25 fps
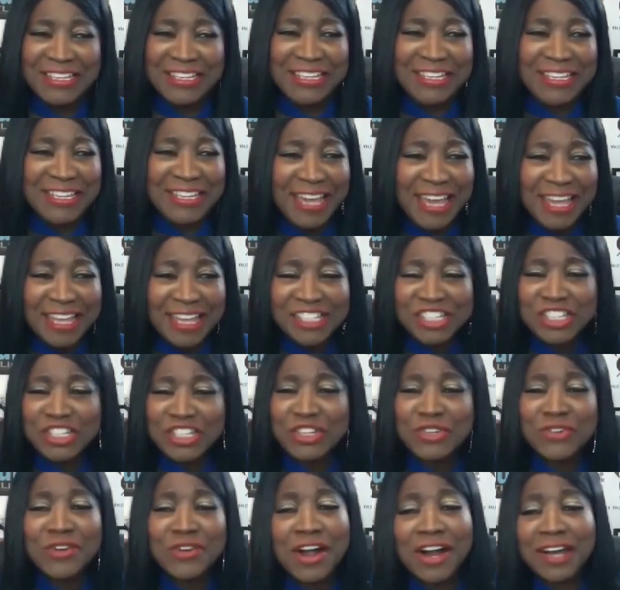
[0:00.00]
Yes,
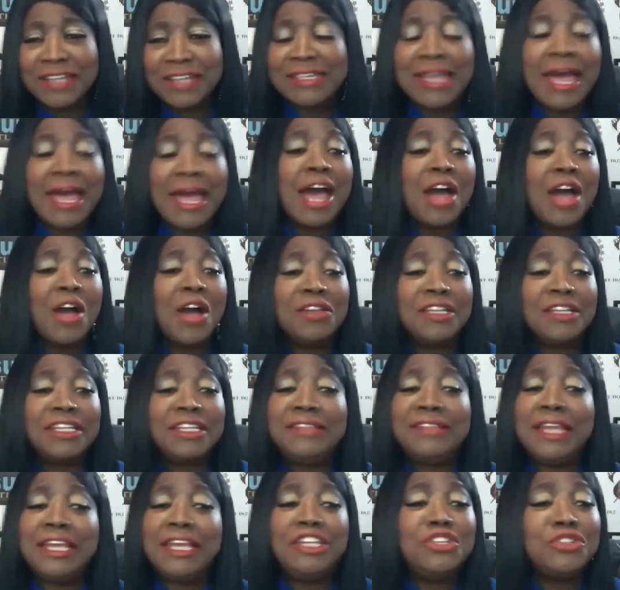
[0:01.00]
you are. Not only
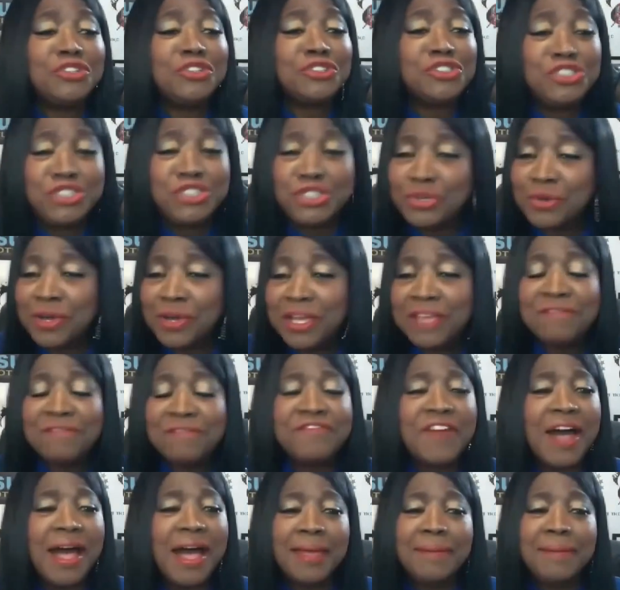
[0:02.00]
that you're doing
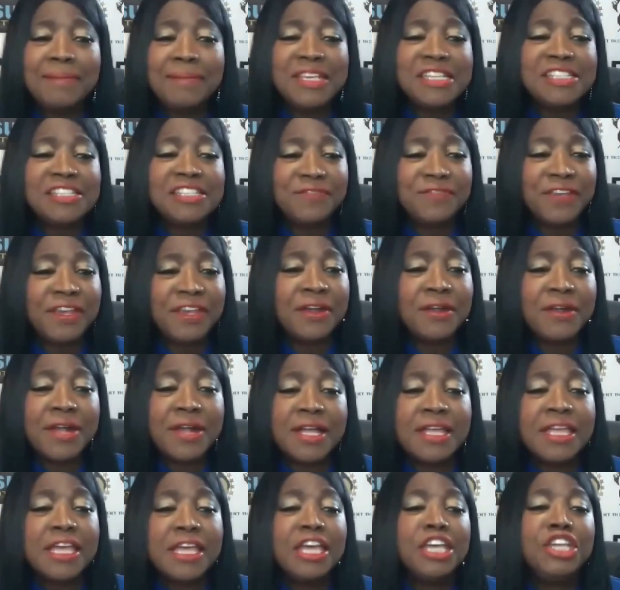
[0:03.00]
fine, Miss
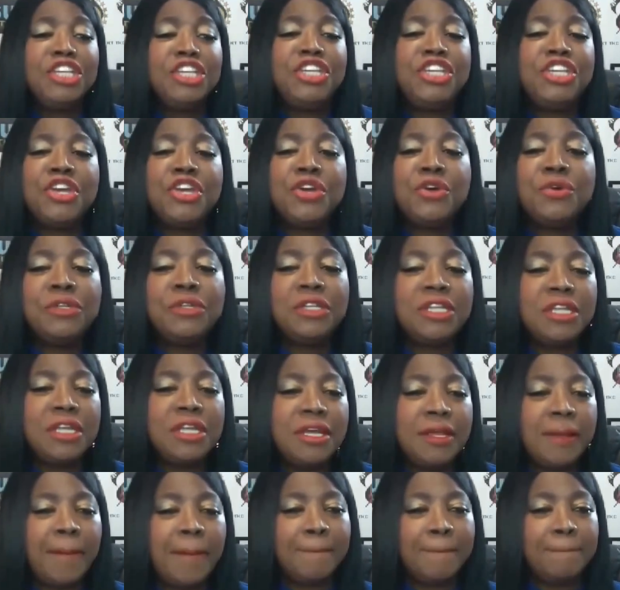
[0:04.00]
Vera, you
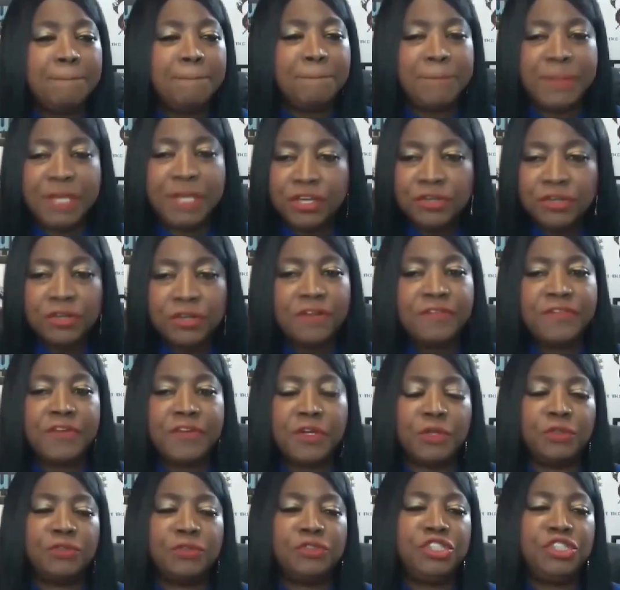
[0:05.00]
look
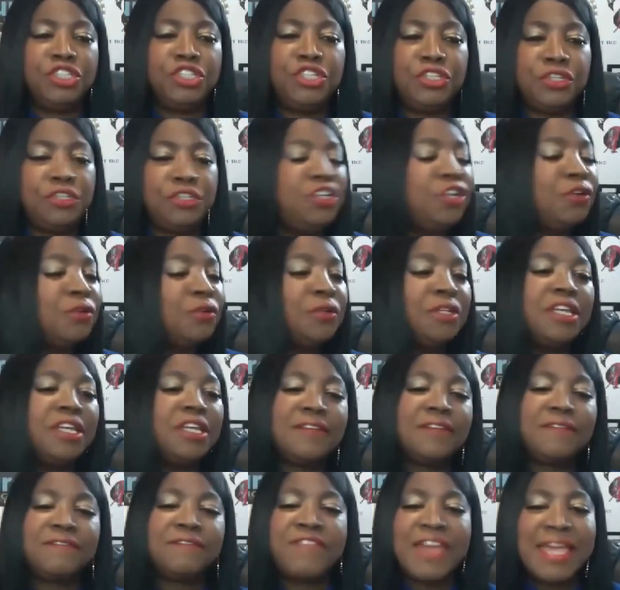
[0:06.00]
beautiful. You
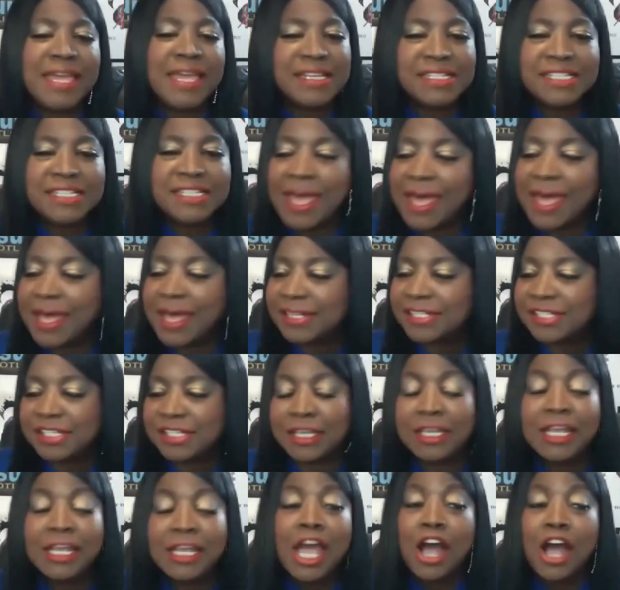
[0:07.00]
look
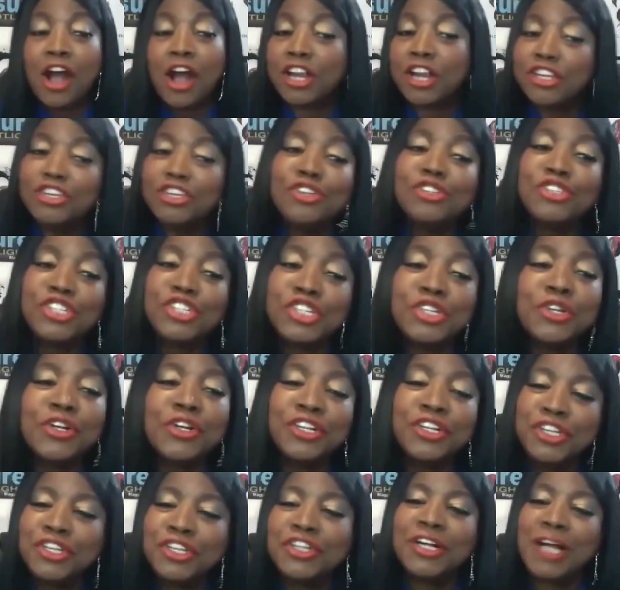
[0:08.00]
fantastic. Are you
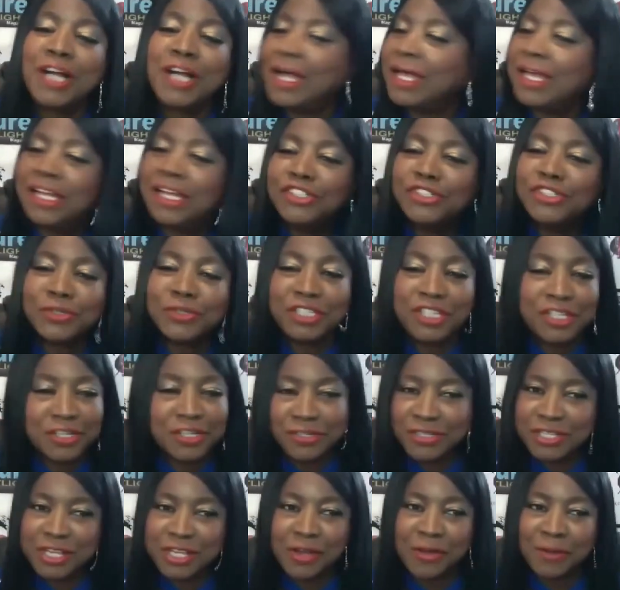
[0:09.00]
sure you're 100
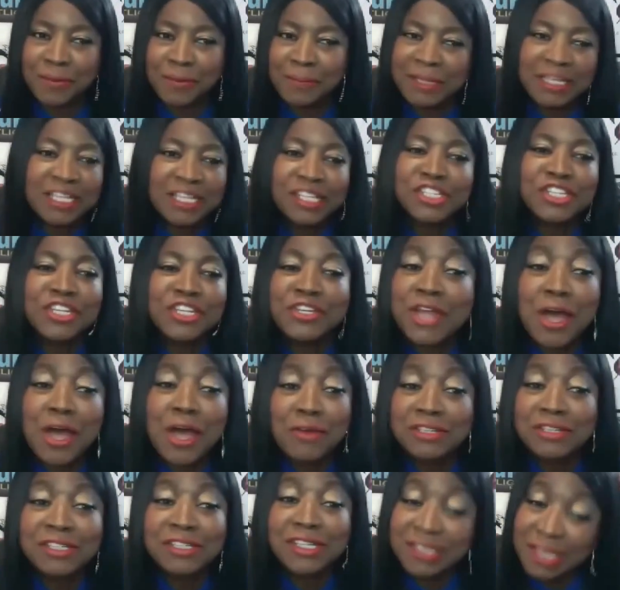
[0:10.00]
years old? Because you
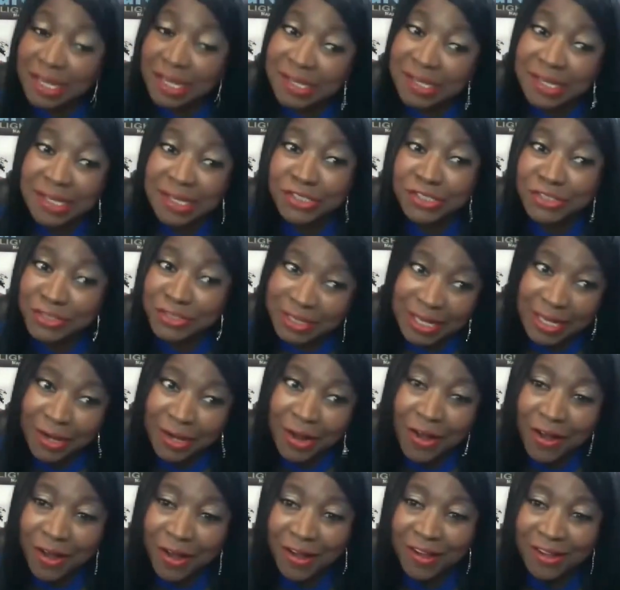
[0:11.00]
don't look 100 at
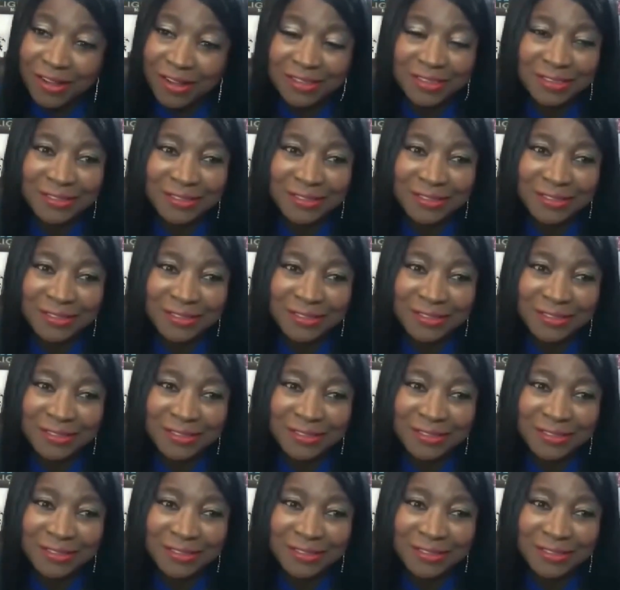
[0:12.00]
all.